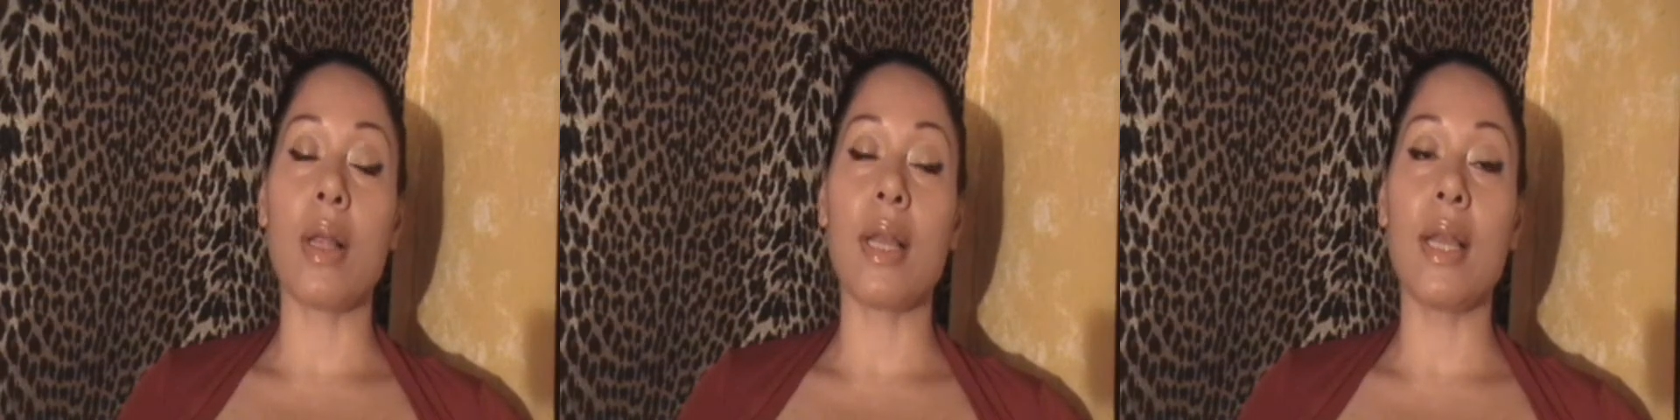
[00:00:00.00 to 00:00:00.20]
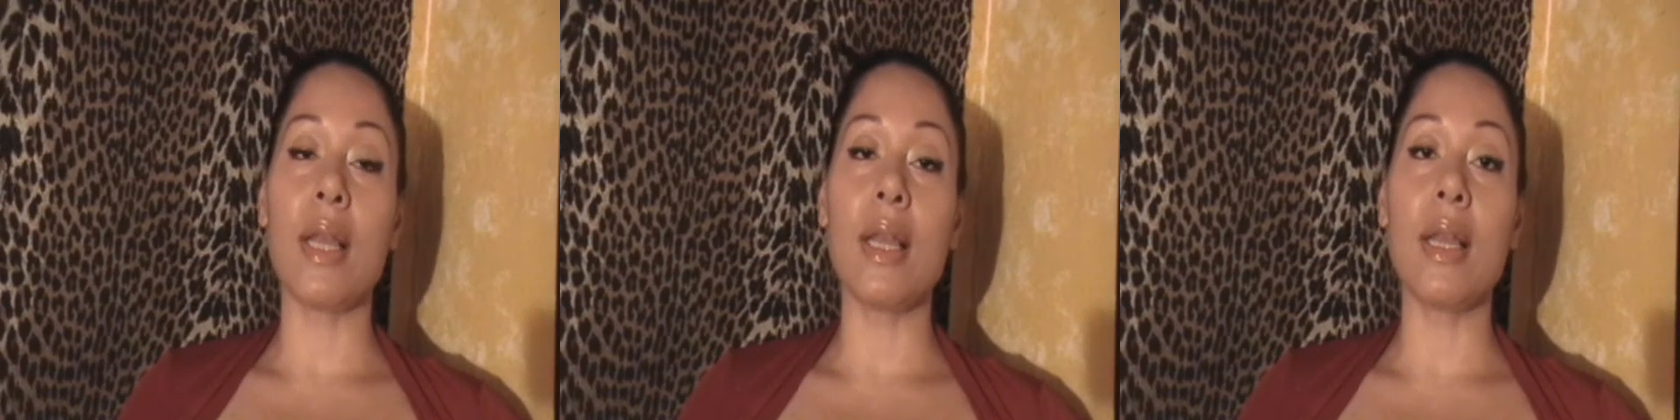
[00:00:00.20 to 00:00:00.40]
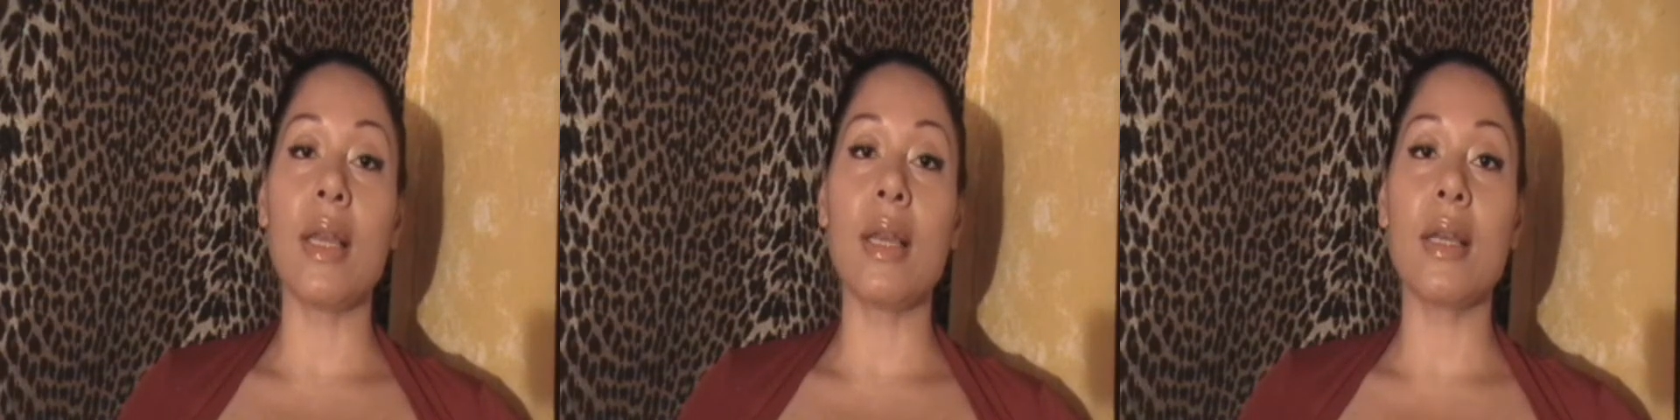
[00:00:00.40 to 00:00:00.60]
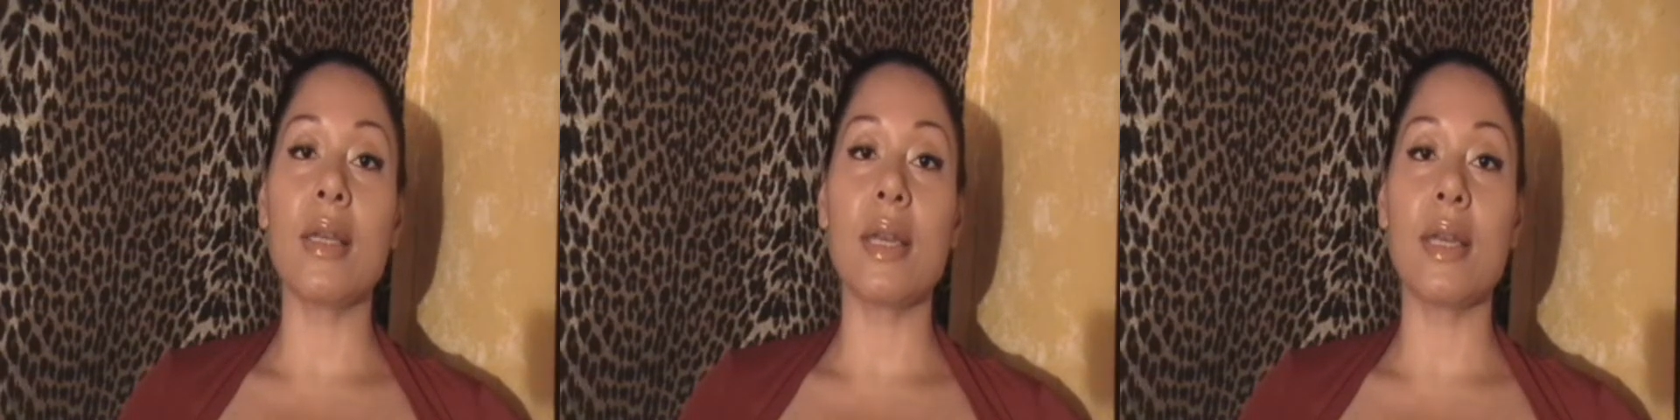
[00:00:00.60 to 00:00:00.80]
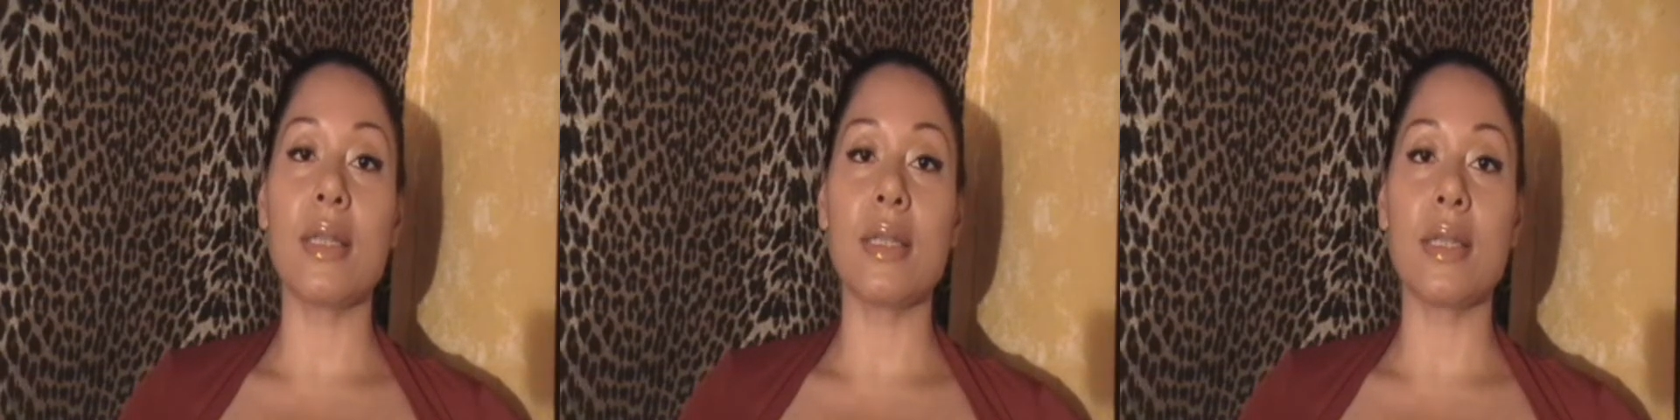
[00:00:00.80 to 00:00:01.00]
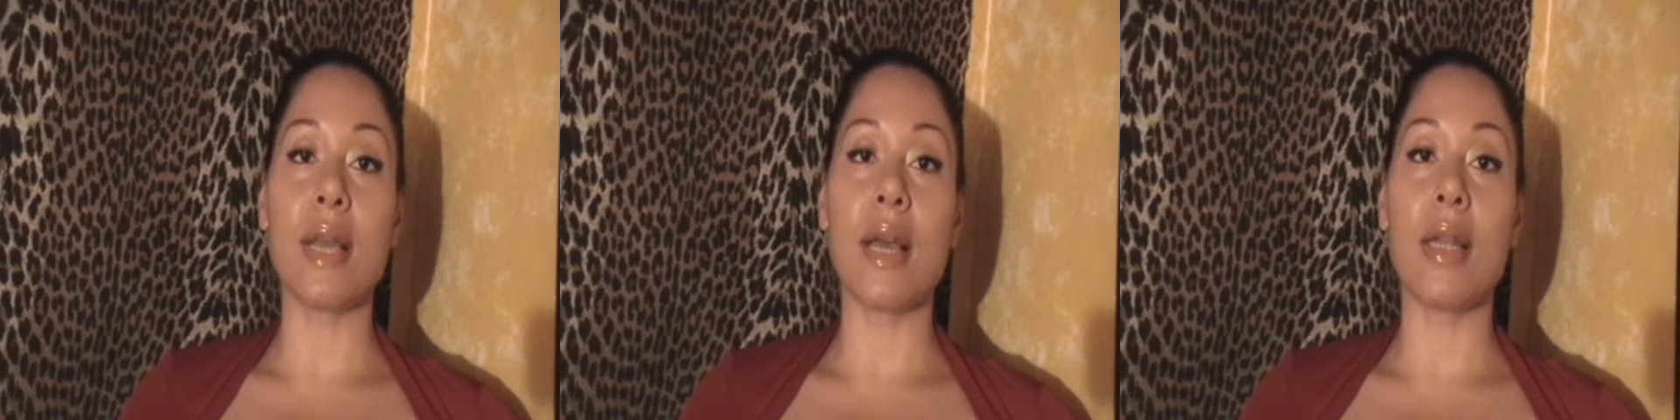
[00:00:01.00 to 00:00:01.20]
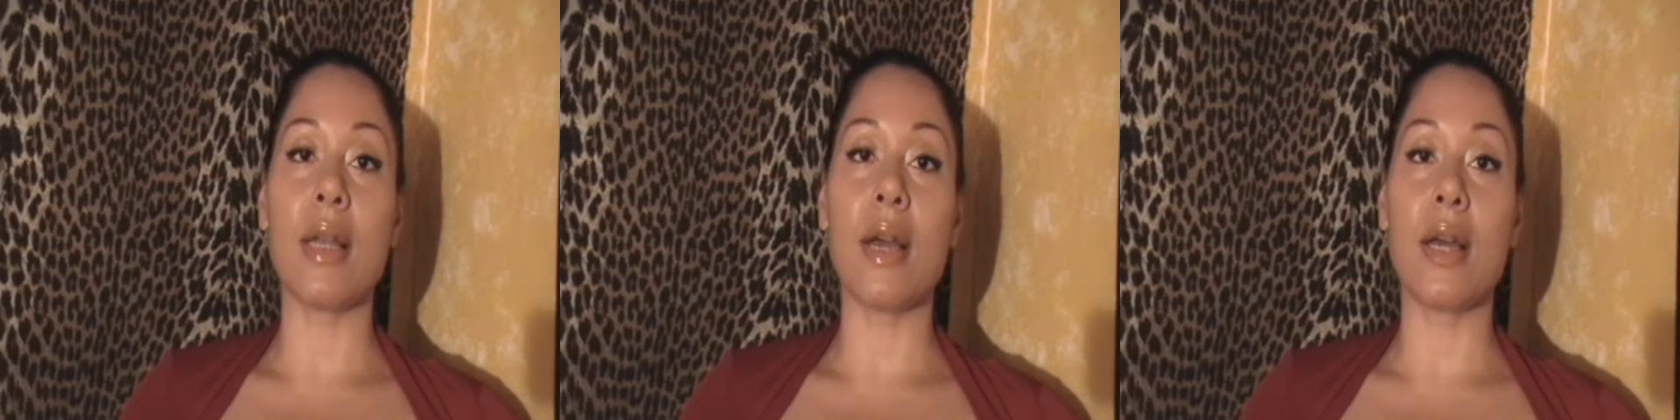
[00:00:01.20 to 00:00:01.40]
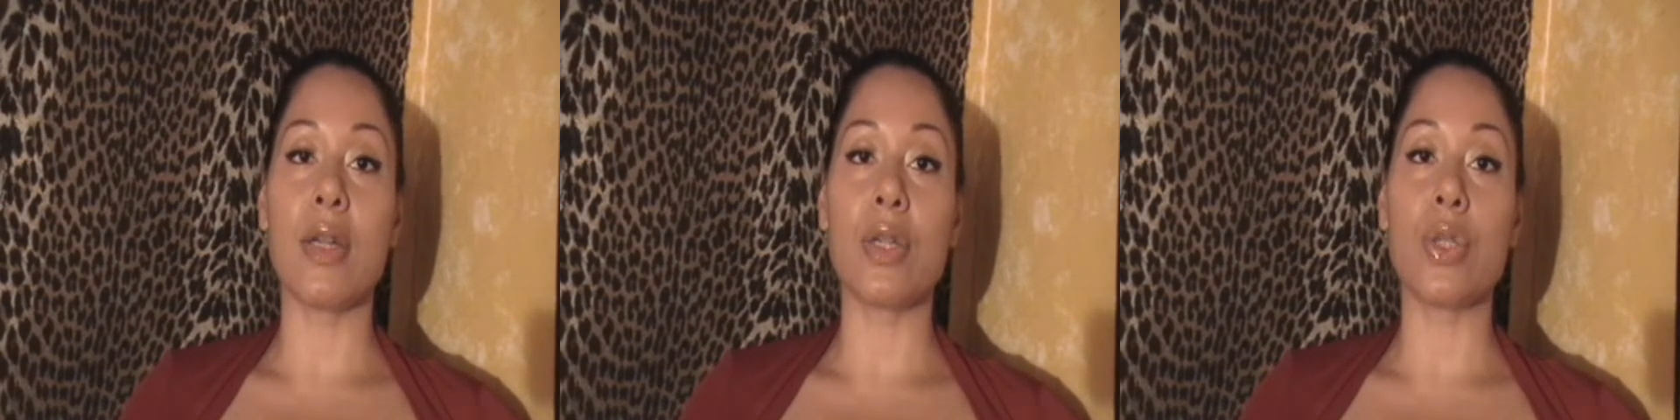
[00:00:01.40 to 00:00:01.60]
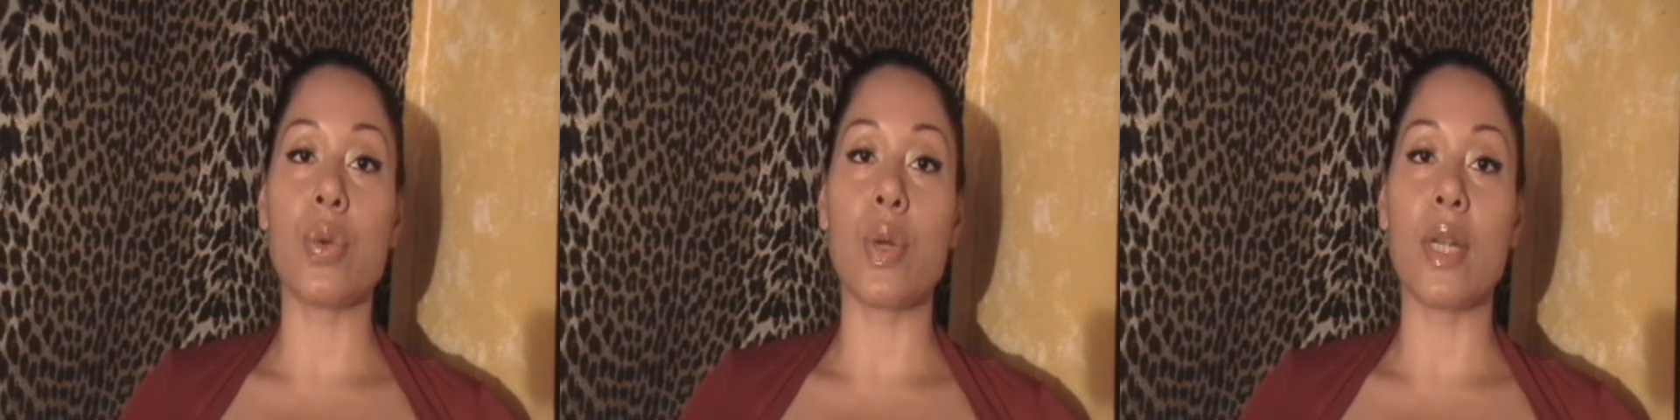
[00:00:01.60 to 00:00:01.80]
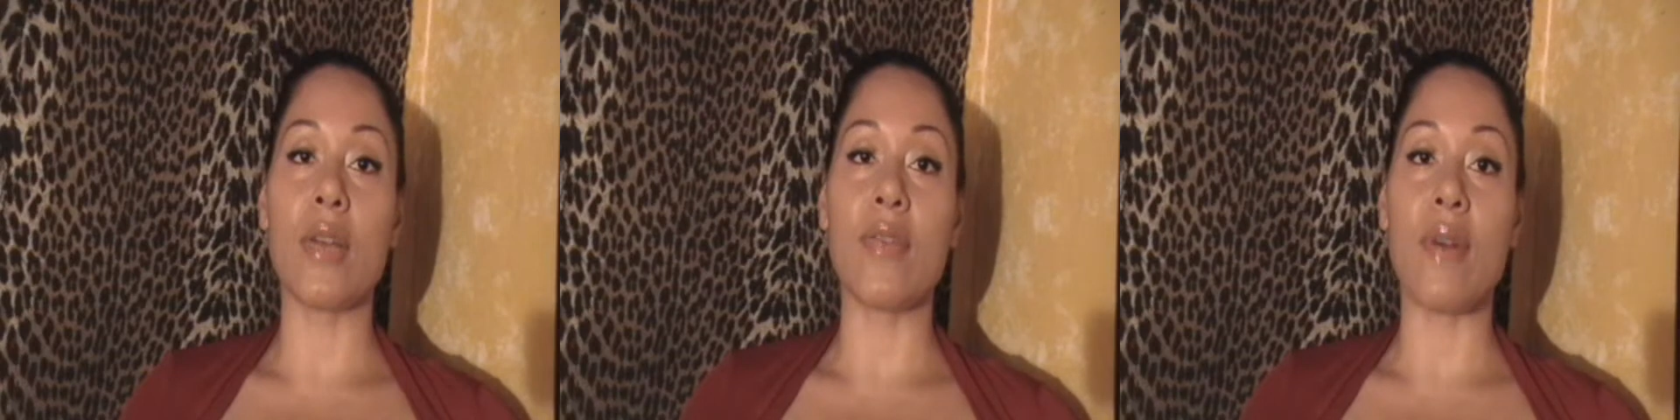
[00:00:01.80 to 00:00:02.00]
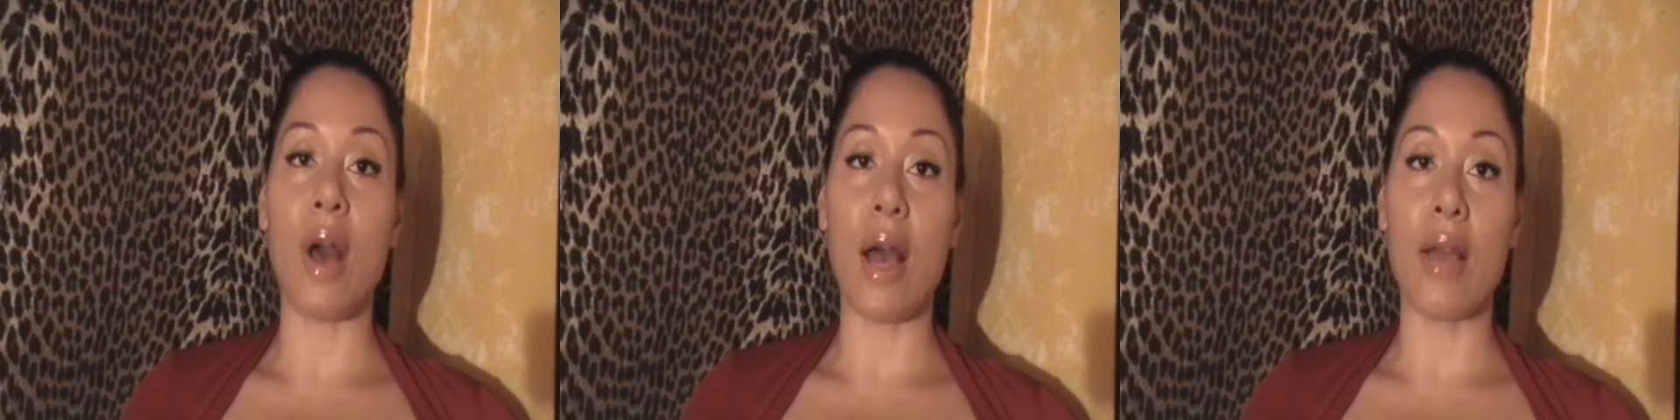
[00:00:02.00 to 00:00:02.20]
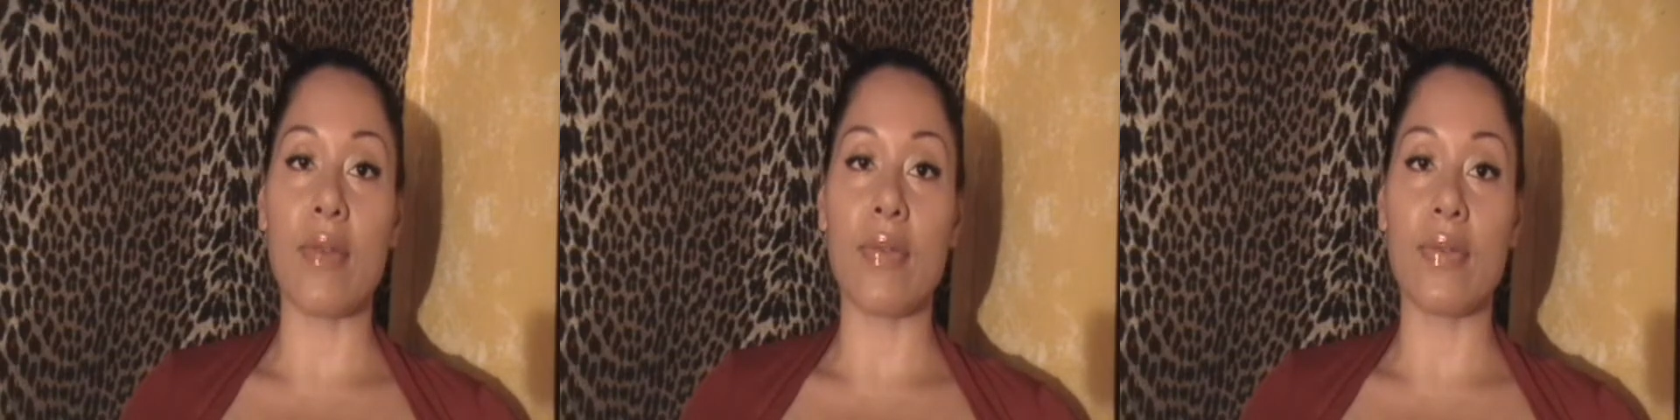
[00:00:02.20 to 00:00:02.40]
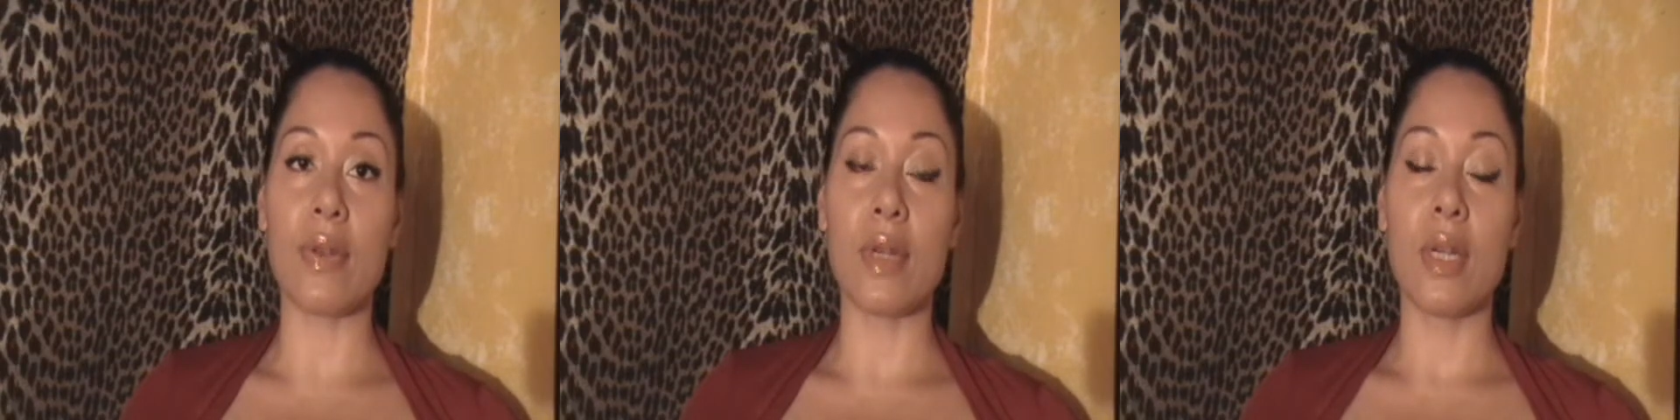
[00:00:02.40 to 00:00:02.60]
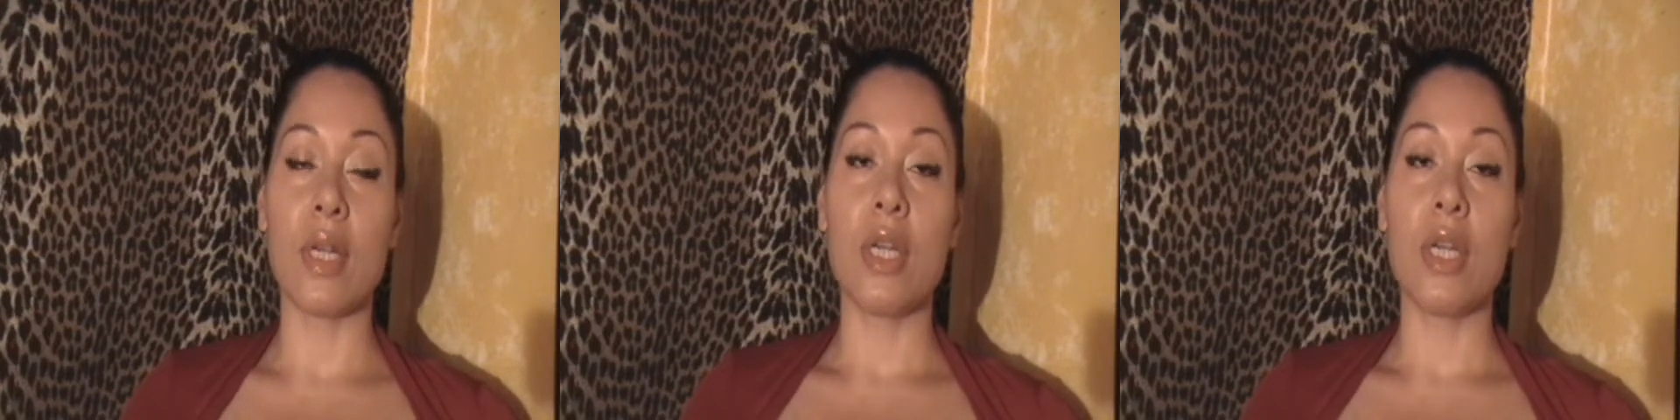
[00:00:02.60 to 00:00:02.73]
He had said 125.